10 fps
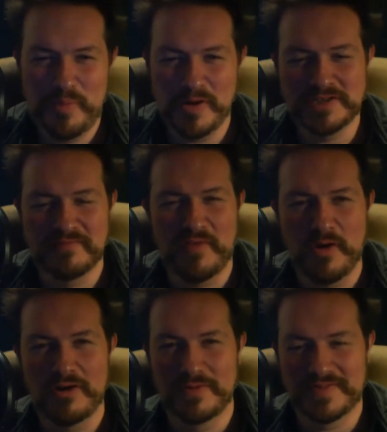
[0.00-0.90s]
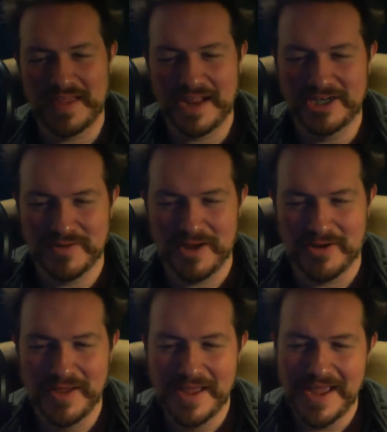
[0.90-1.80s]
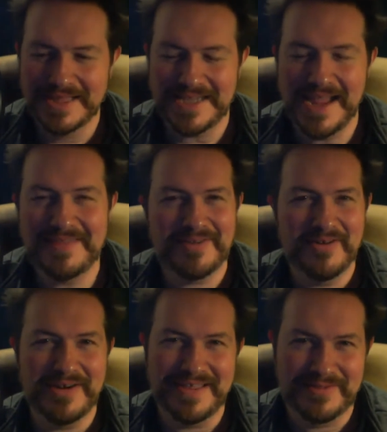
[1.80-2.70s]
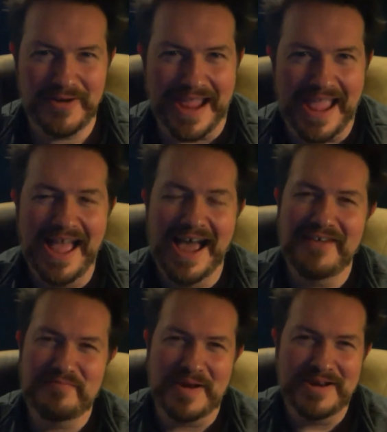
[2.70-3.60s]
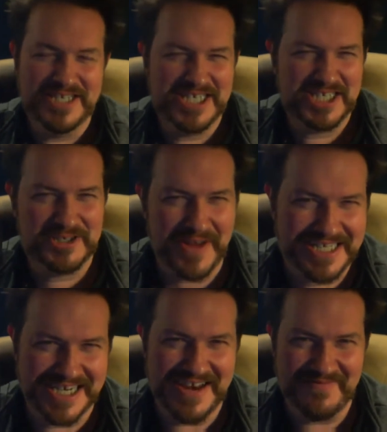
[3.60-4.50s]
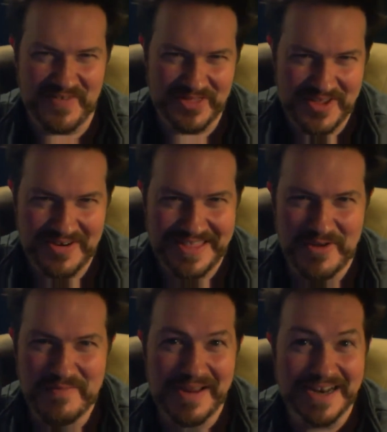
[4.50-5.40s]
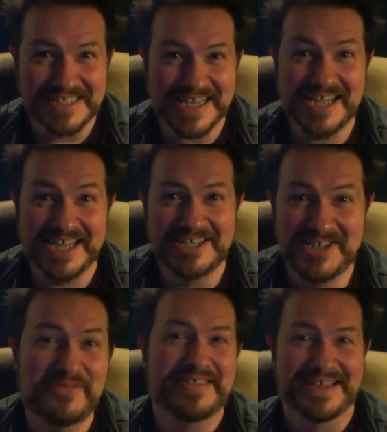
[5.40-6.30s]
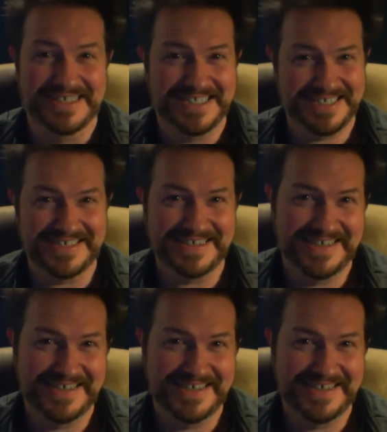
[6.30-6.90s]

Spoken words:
I'm pushing forward with the intro. It's 8:33. I've been stretching it for 33 minutes. I can do this.